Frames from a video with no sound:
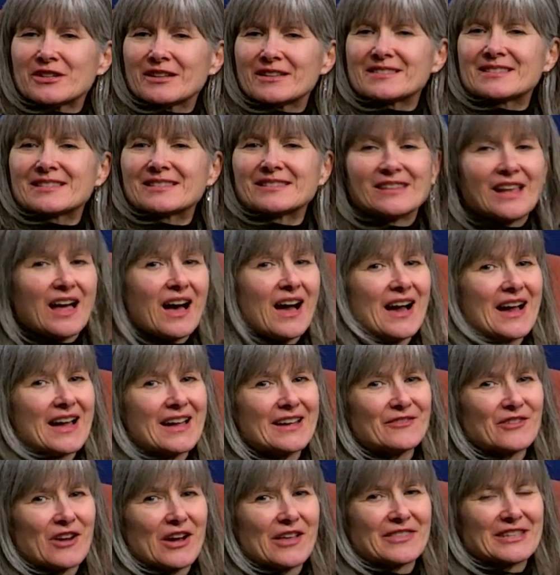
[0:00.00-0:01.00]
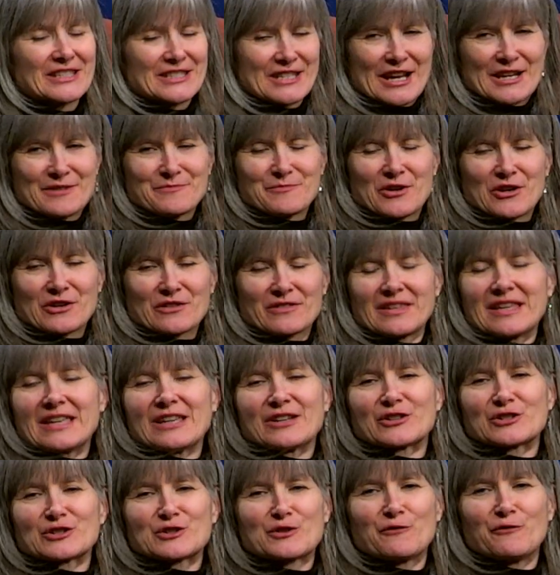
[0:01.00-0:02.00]
us live on the Tidemark
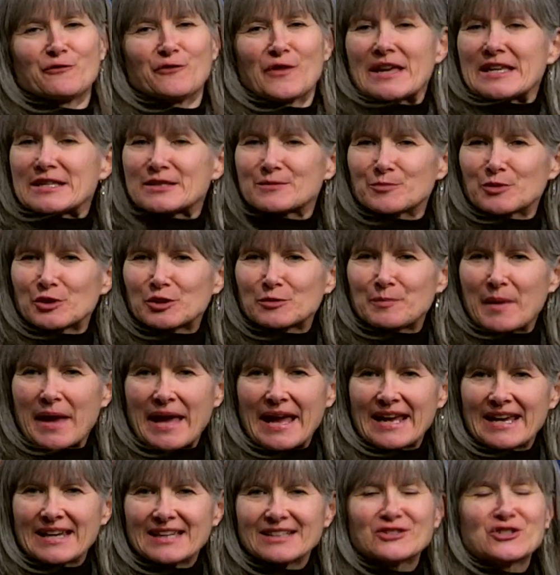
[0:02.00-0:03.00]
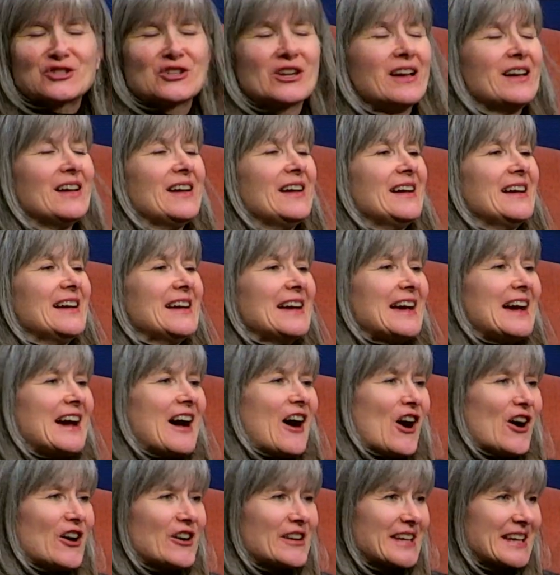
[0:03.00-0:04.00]
Theatre's Facebook page.
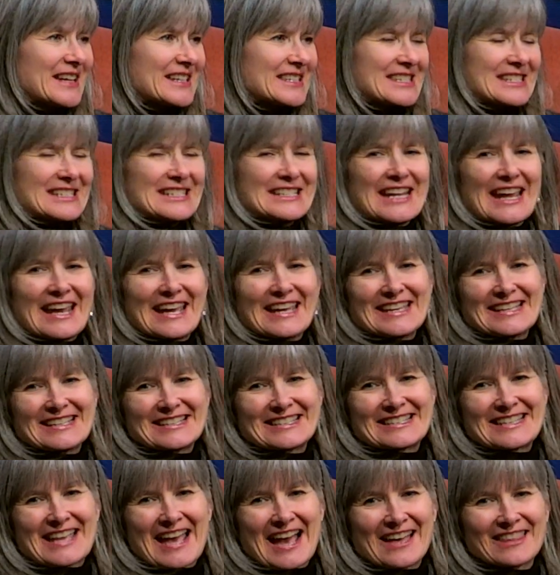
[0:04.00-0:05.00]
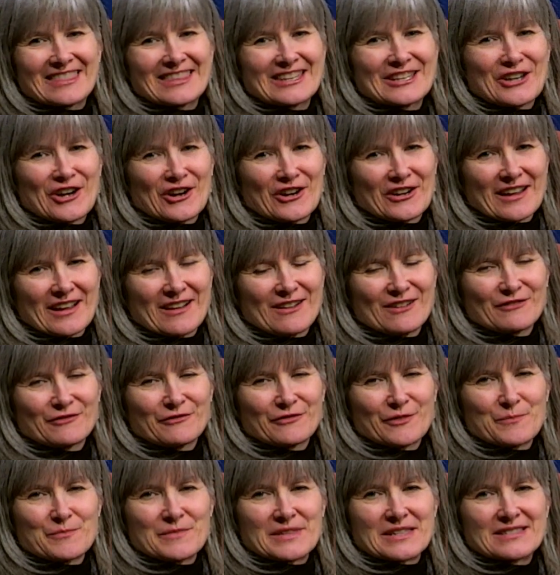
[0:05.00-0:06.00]
Our guest today is Cathy Kaardal
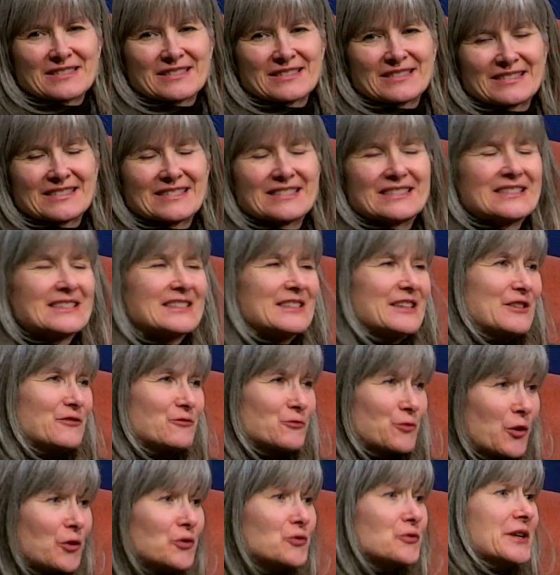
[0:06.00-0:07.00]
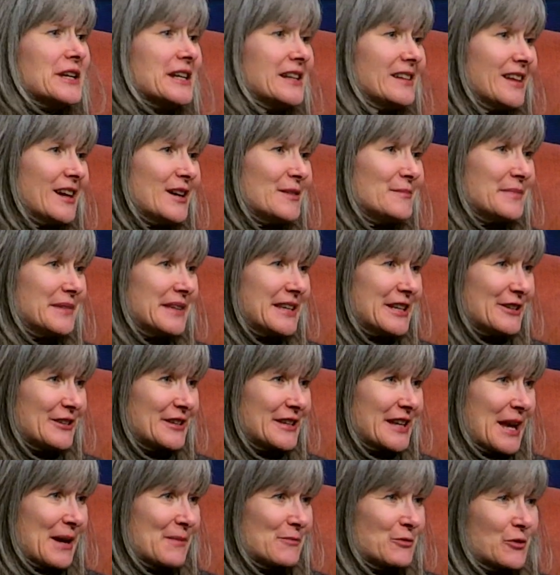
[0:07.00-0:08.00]
from the Rotary Club here in
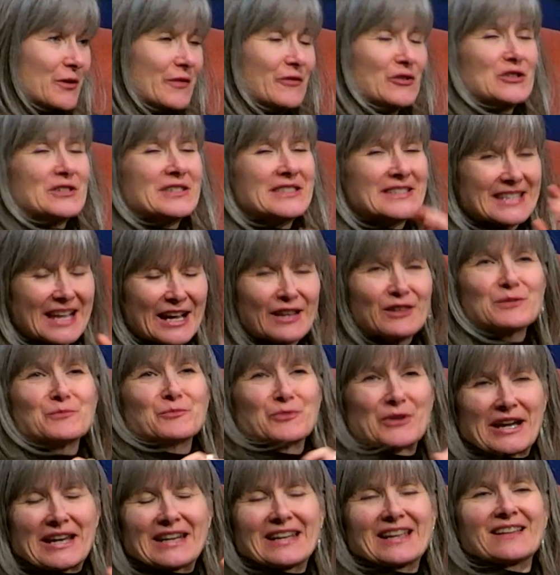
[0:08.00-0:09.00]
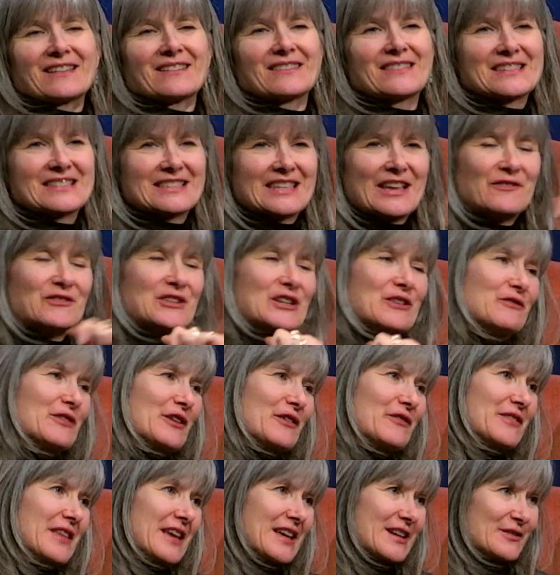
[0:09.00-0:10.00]
Campbell River, celebrating the
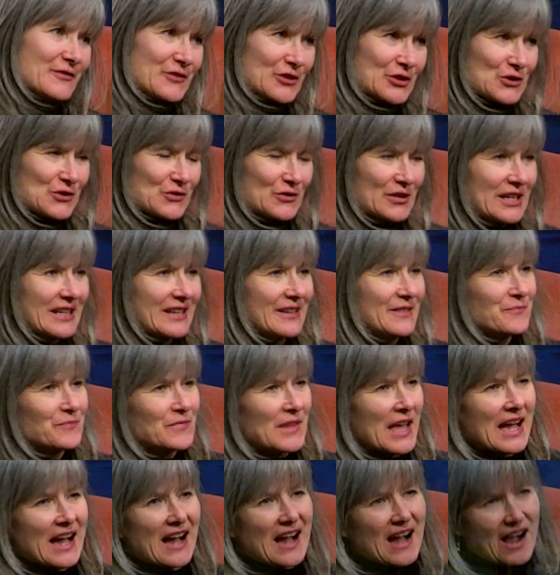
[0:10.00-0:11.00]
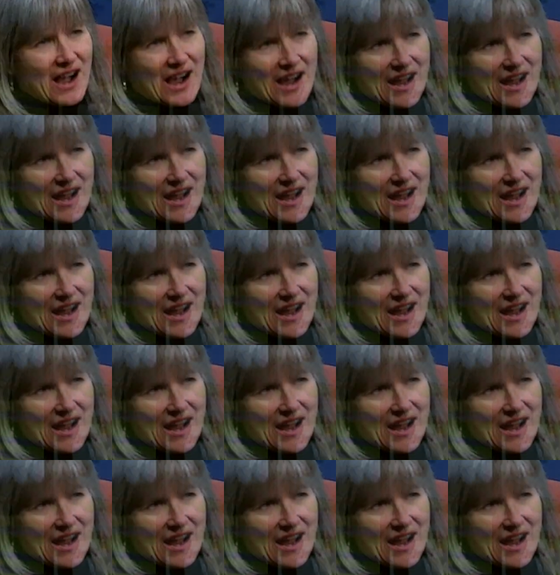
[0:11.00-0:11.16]
75th anniversary. I